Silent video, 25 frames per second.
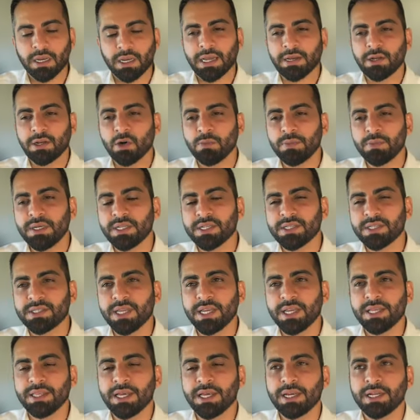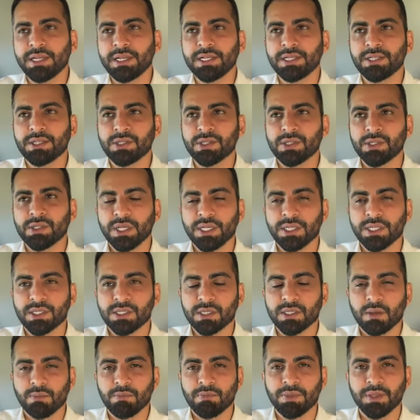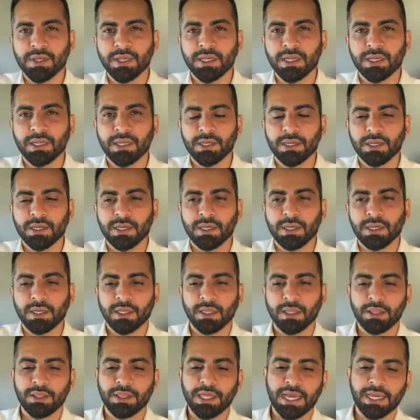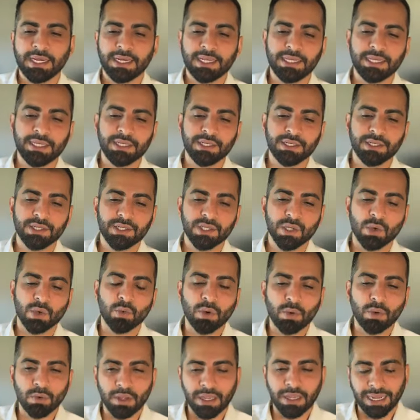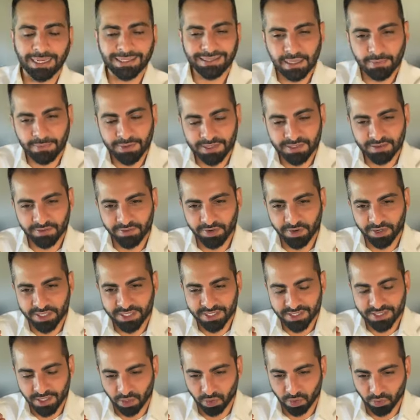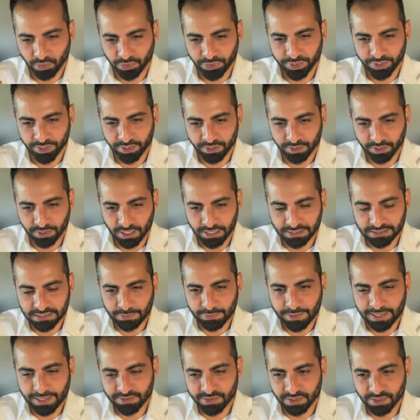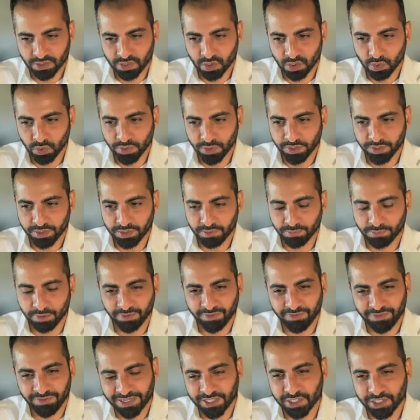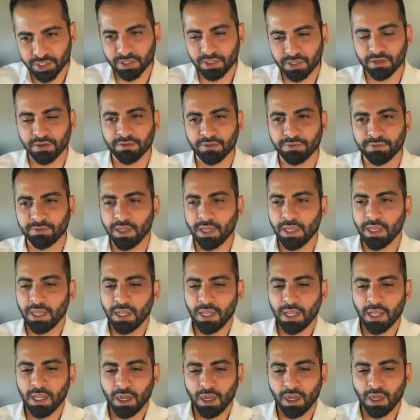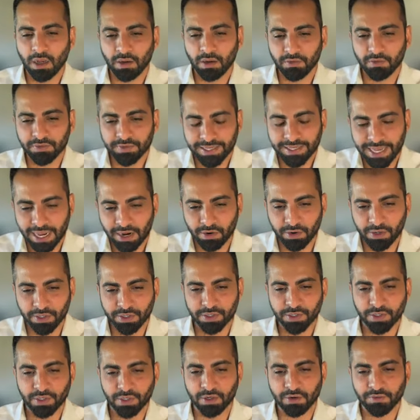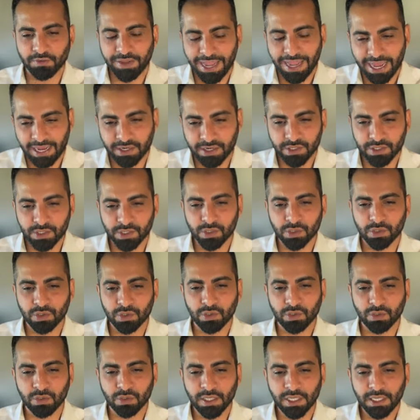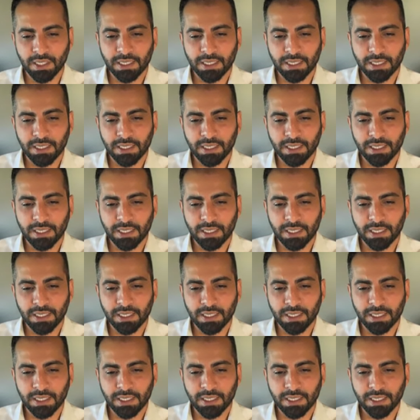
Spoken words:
I don't mean to say that it's something that is, adab is a very subtle thing. Adab has to do with the perfection of character, of attitude.